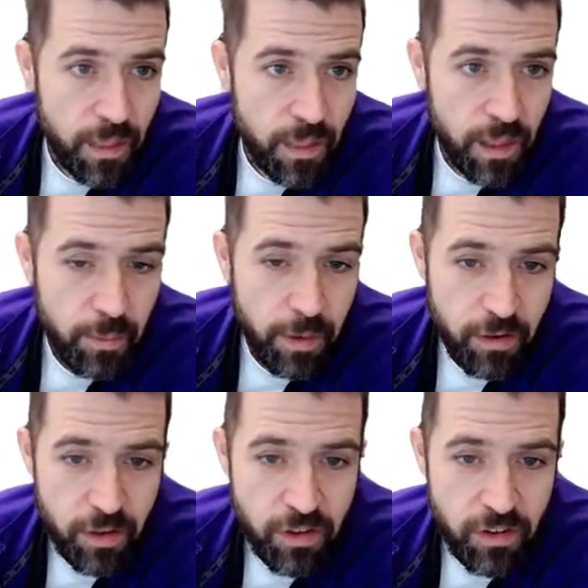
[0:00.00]
My green
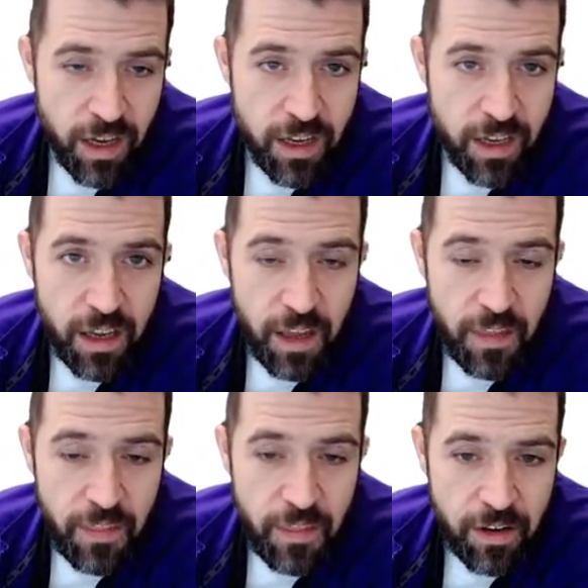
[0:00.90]
check, and
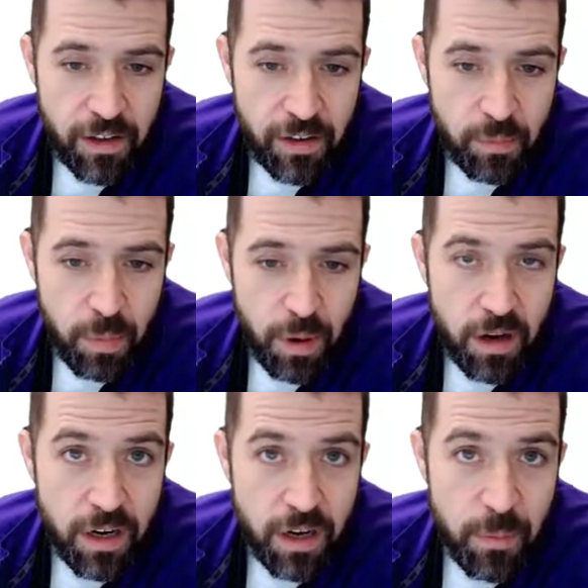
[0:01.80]
there it is, part
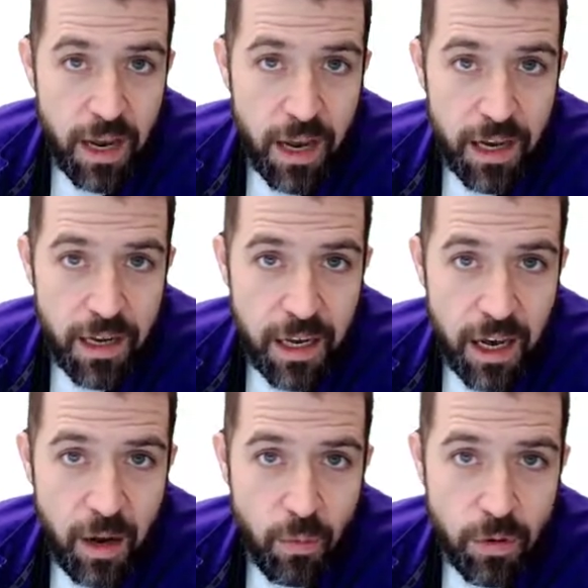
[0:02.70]
number 9 on
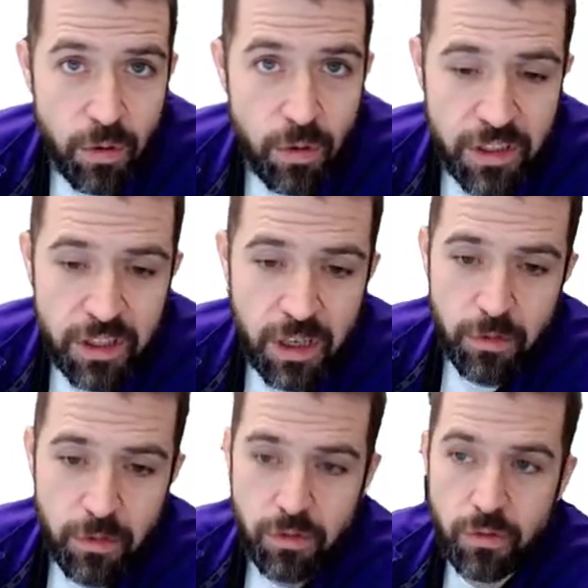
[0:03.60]
worksheet number
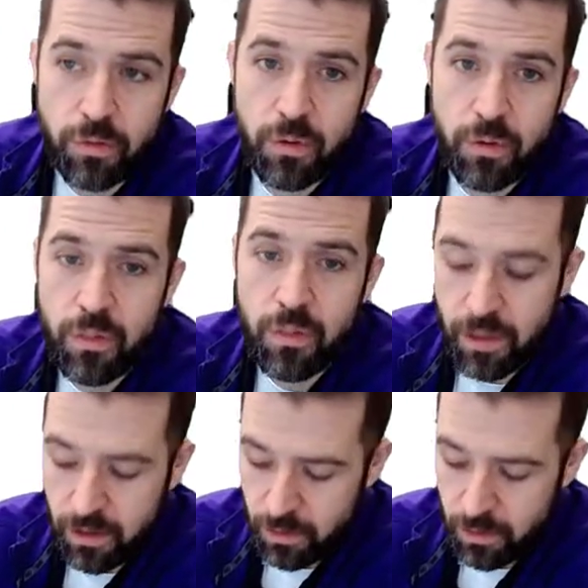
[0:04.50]
2. Thank you.